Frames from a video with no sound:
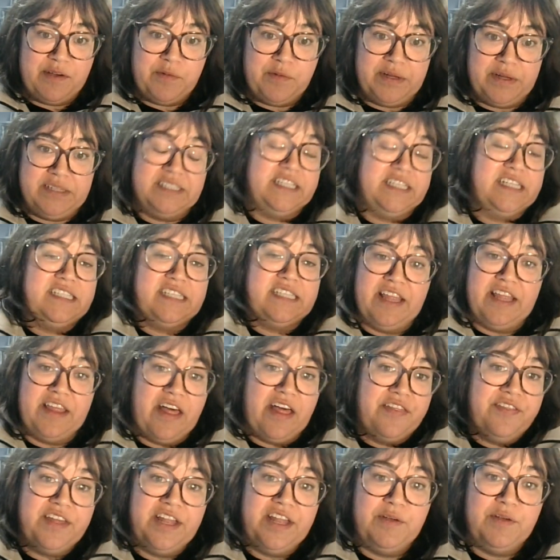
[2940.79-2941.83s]
at once, because
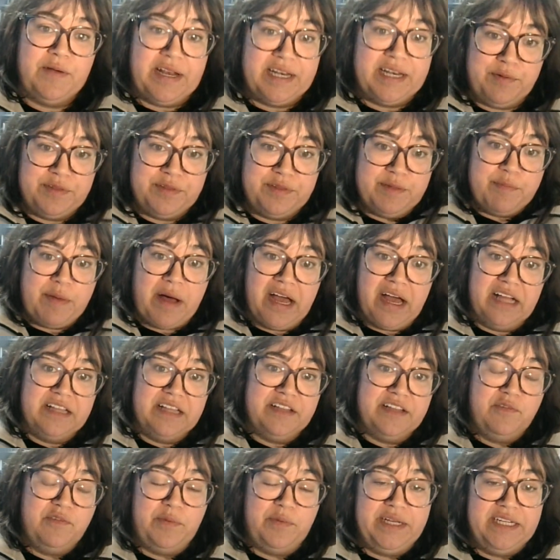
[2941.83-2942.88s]
then you end up with a
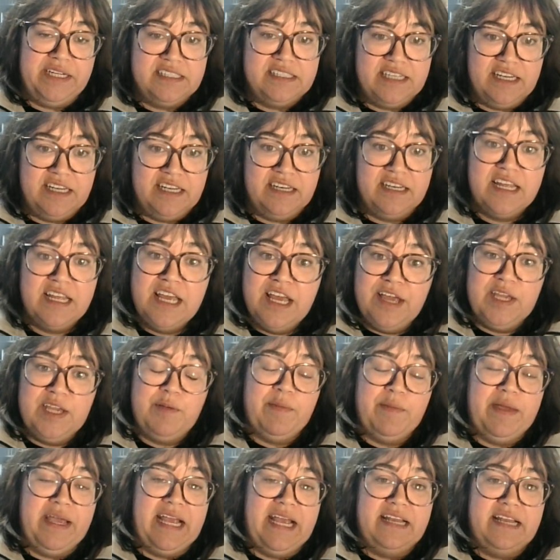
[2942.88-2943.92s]
pile of weeds, and
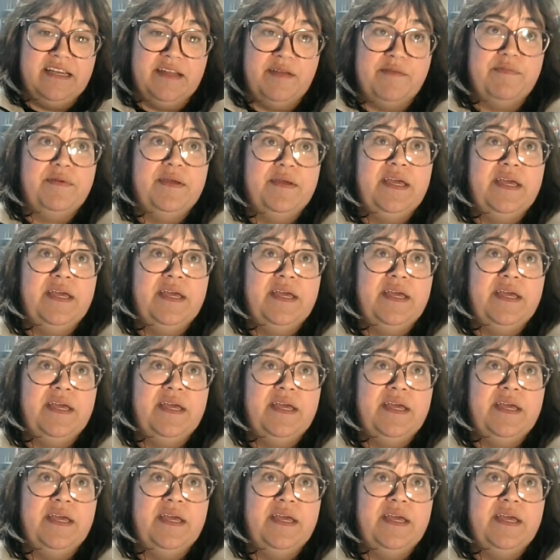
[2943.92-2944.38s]
you may end up